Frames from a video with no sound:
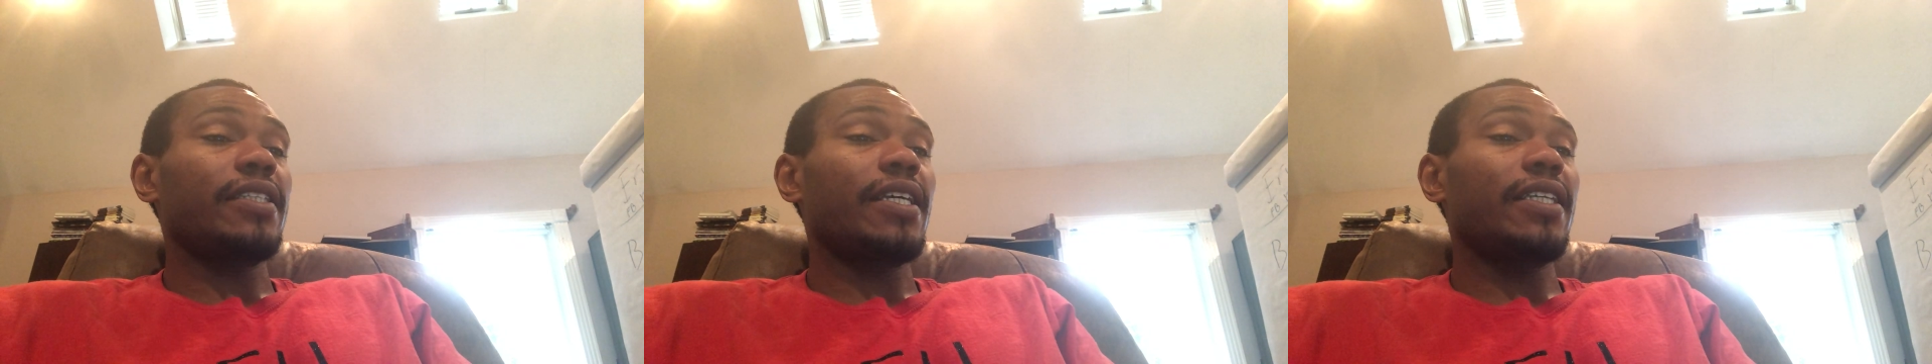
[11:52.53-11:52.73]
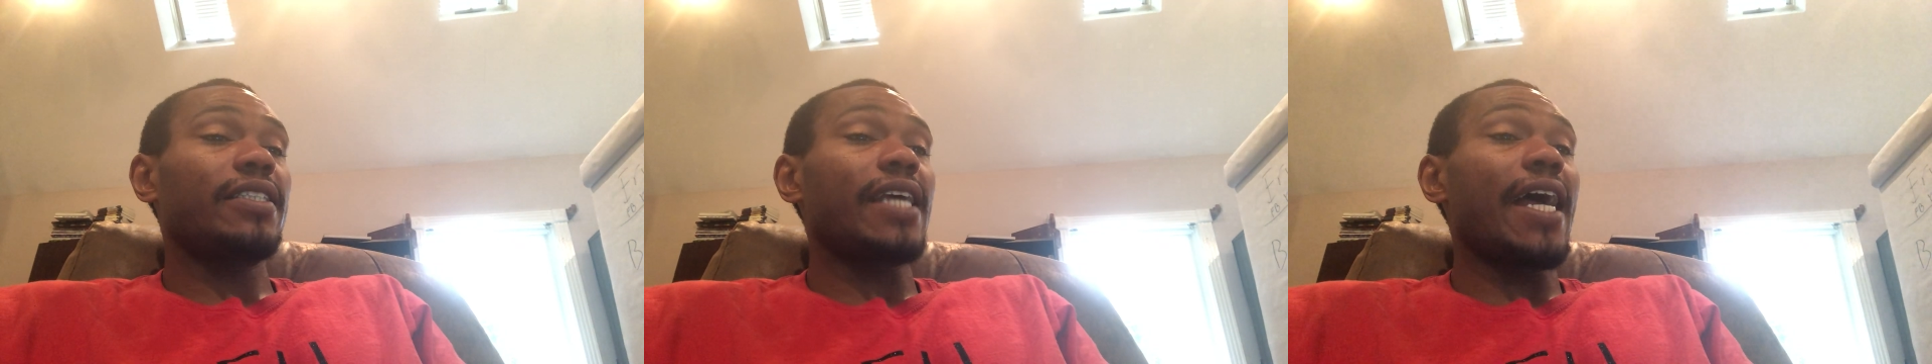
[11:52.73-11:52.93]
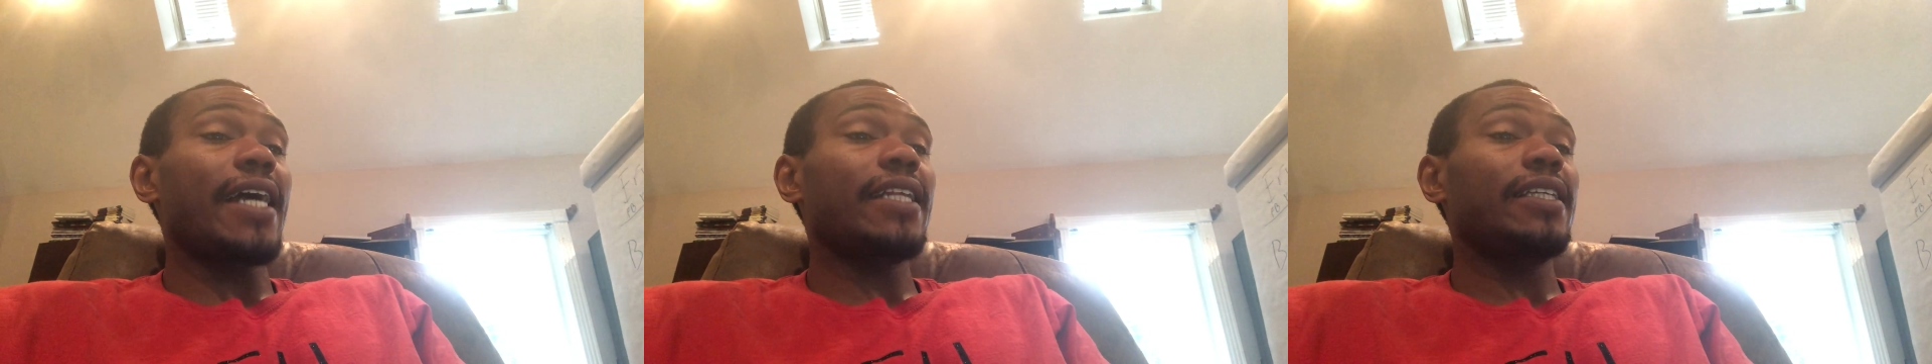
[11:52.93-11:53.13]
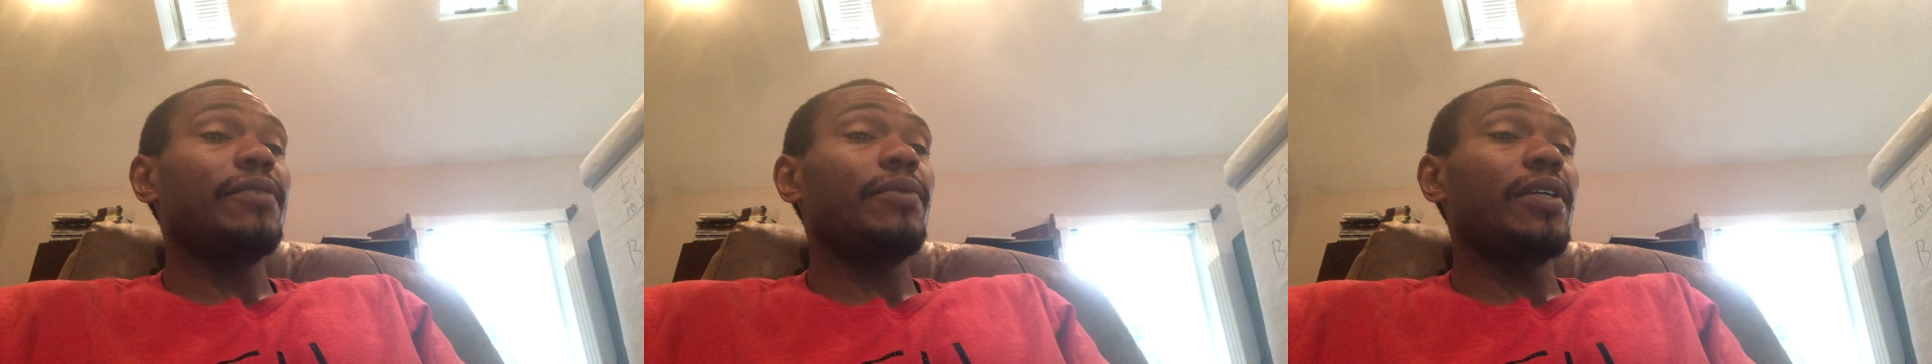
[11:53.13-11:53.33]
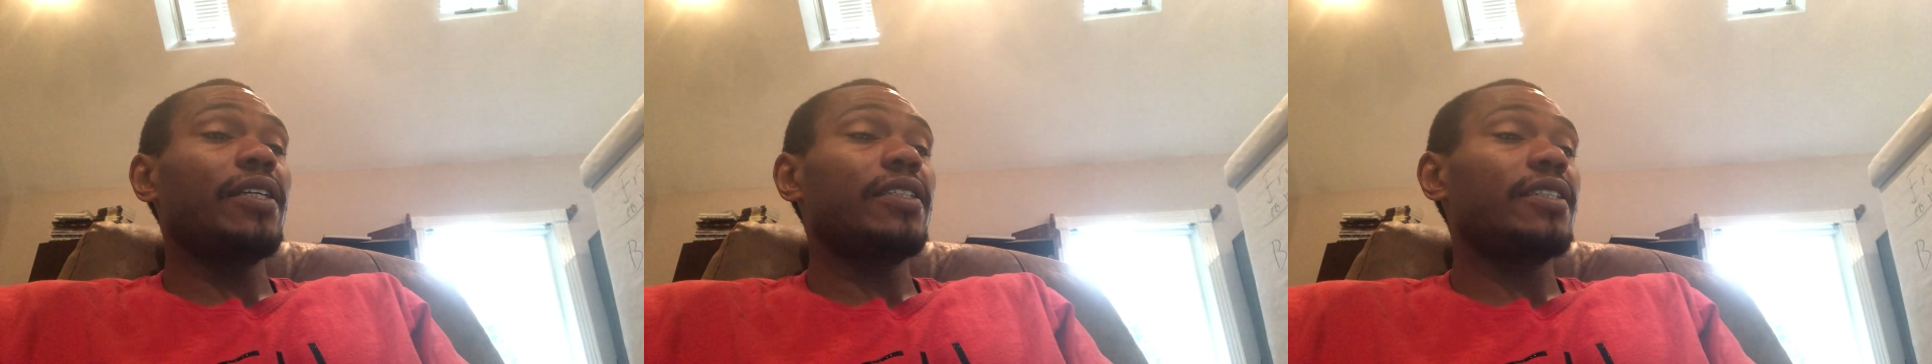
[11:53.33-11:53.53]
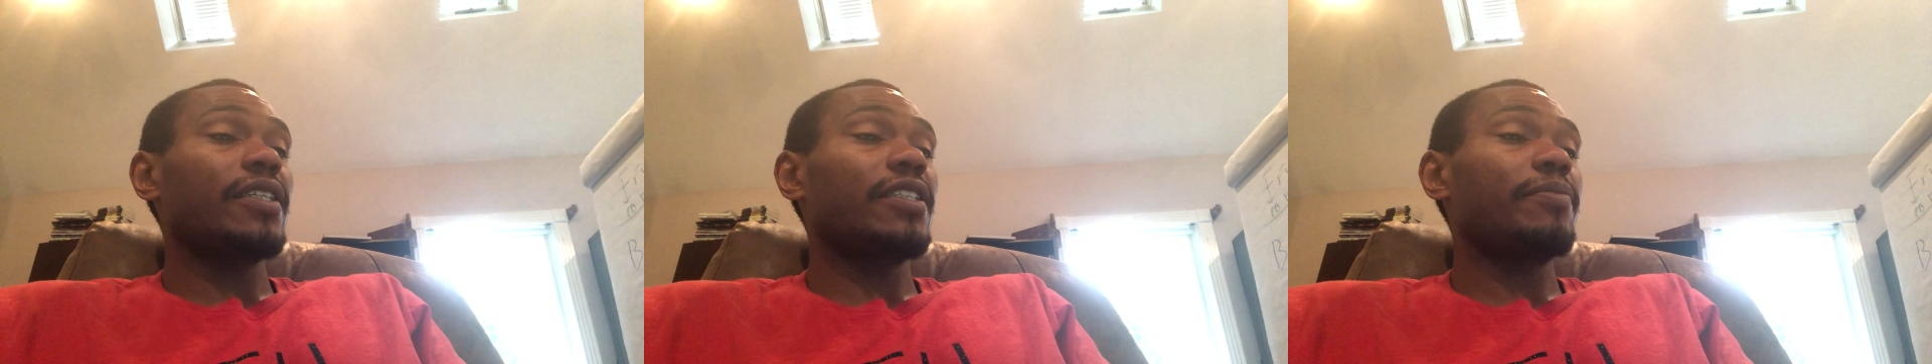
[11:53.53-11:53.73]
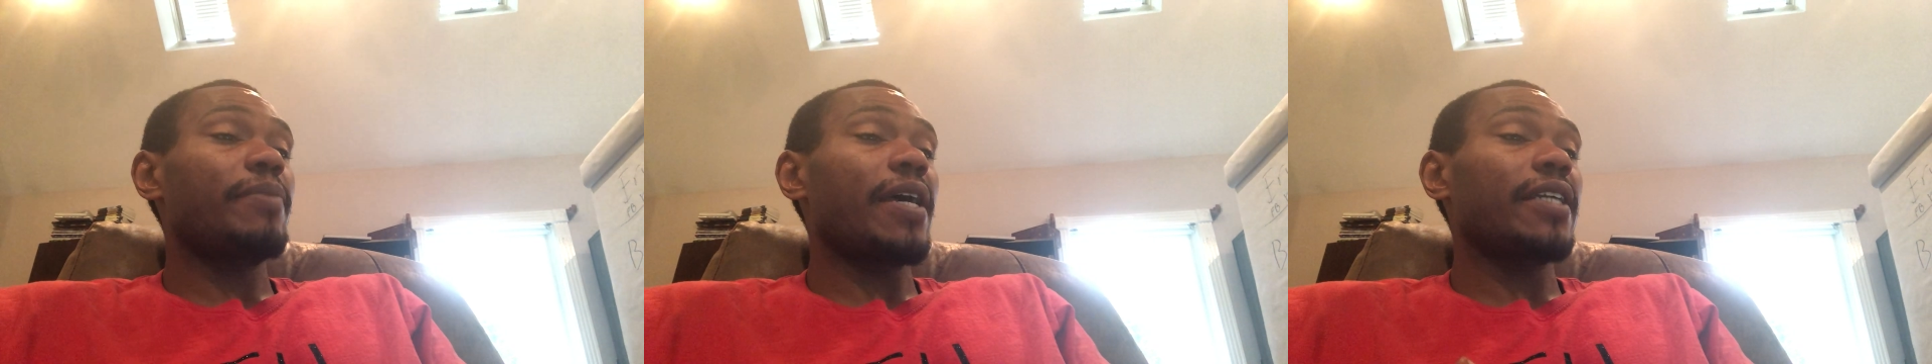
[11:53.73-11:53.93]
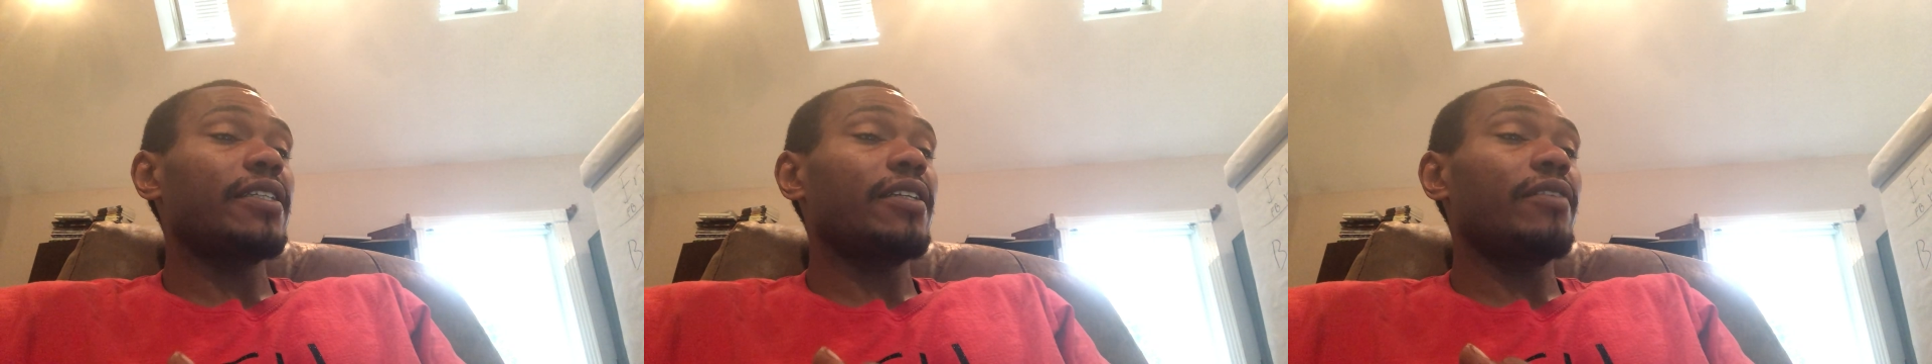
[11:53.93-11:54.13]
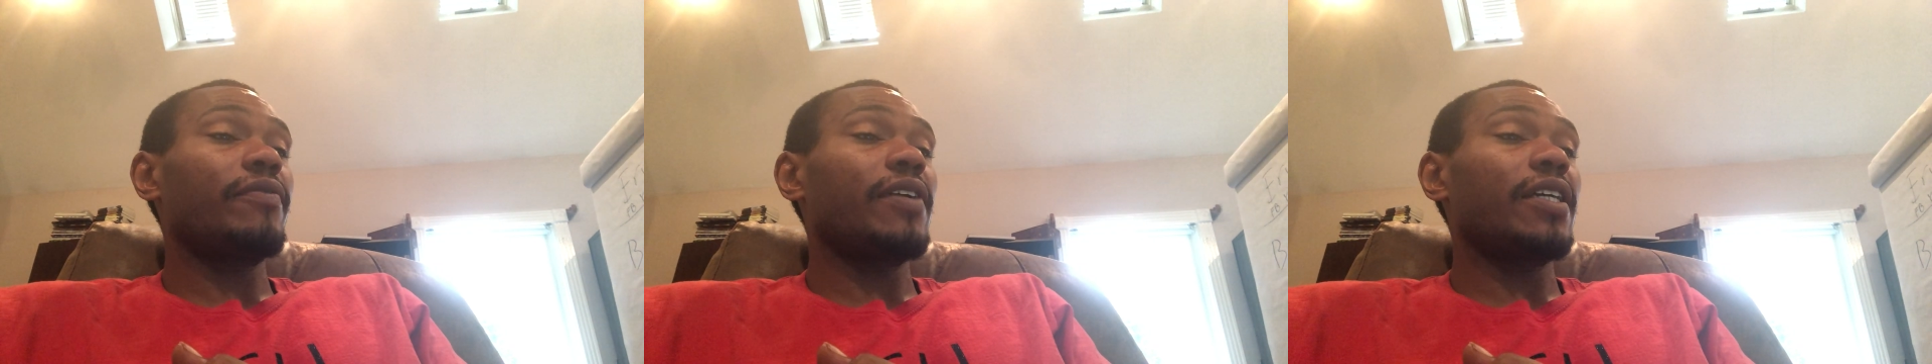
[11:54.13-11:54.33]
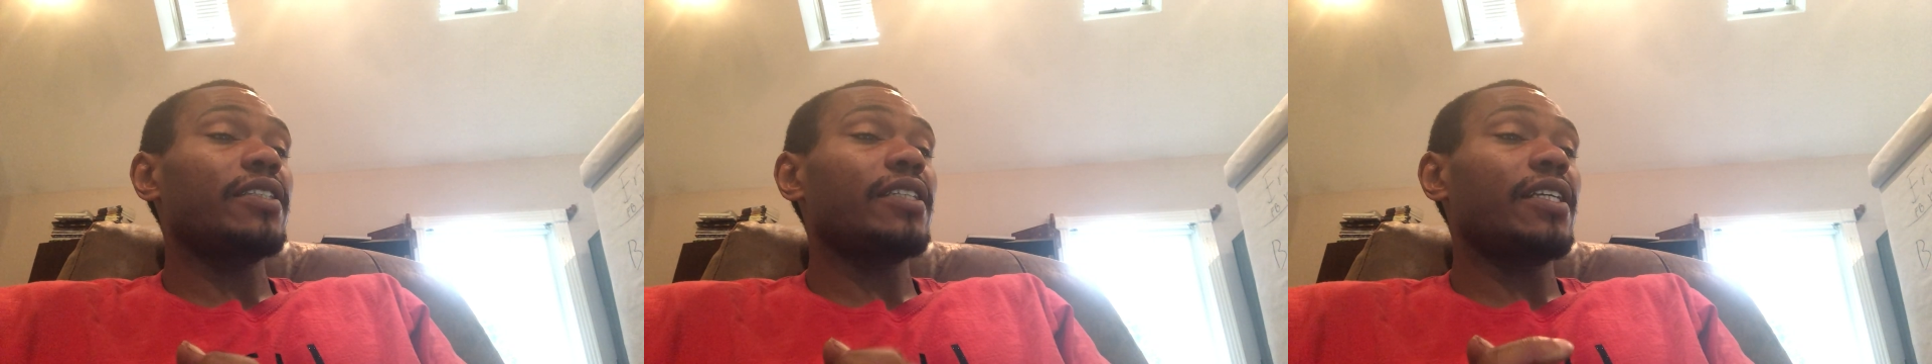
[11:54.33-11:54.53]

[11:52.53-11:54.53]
exactly what is expected of us,